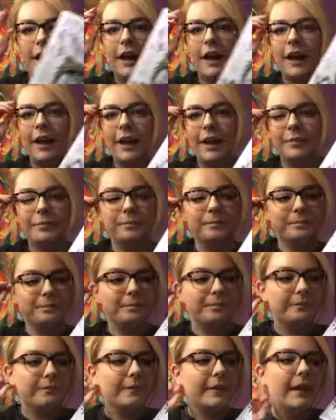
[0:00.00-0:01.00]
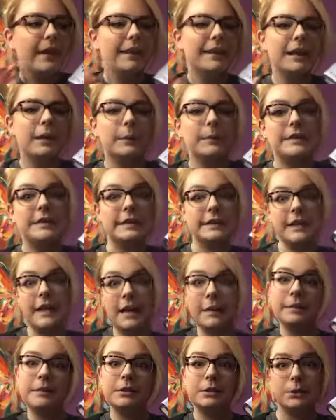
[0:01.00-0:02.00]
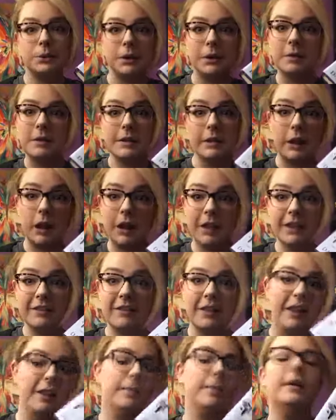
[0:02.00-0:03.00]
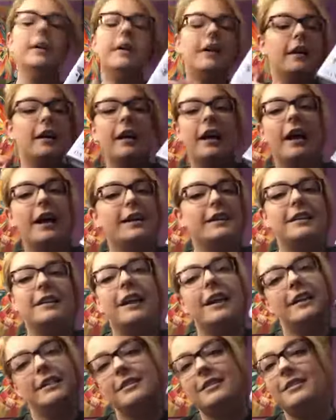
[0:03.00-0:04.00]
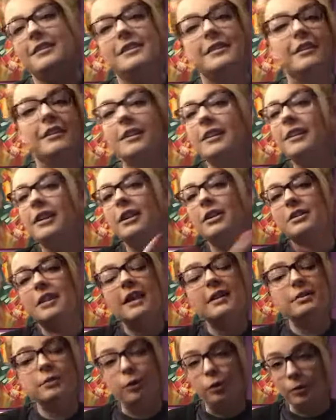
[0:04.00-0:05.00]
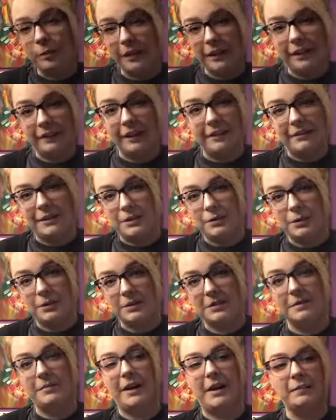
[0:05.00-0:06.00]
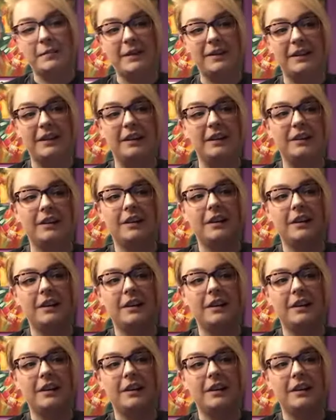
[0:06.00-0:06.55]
Um, there was chemistry with all of them. I, I there's that's too many love interests in my opinion.